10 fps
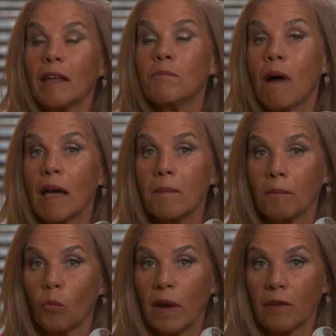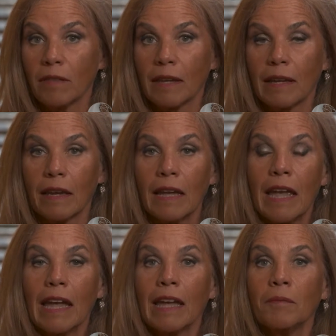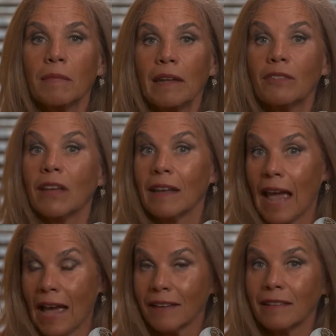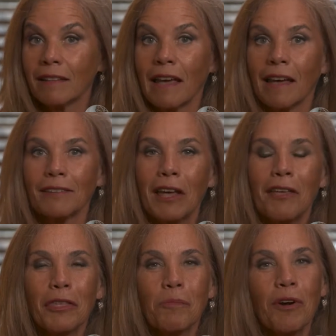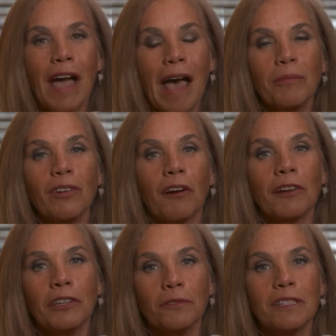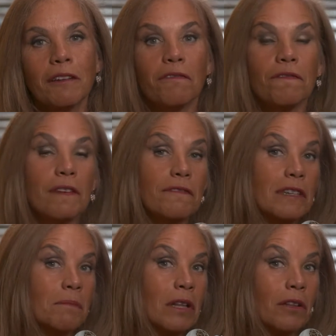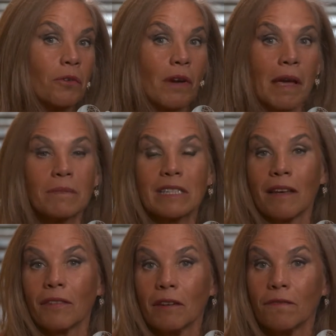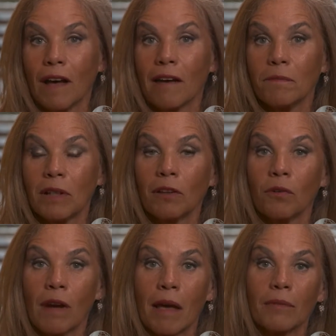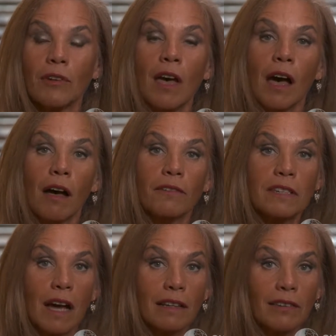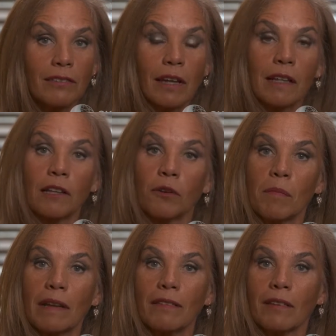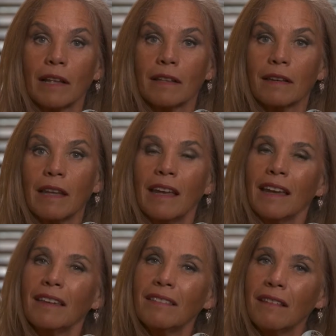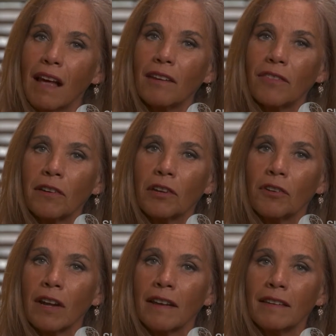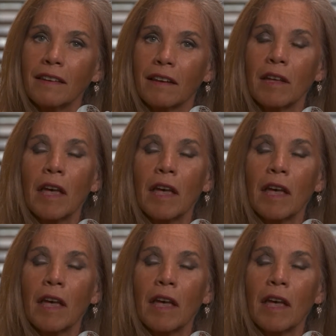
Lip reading: In my way of thinking, it means in acne land that perhaps our use of 50 milligrams, 75 milligrams of doxycycline or minocycline is not a very good idea.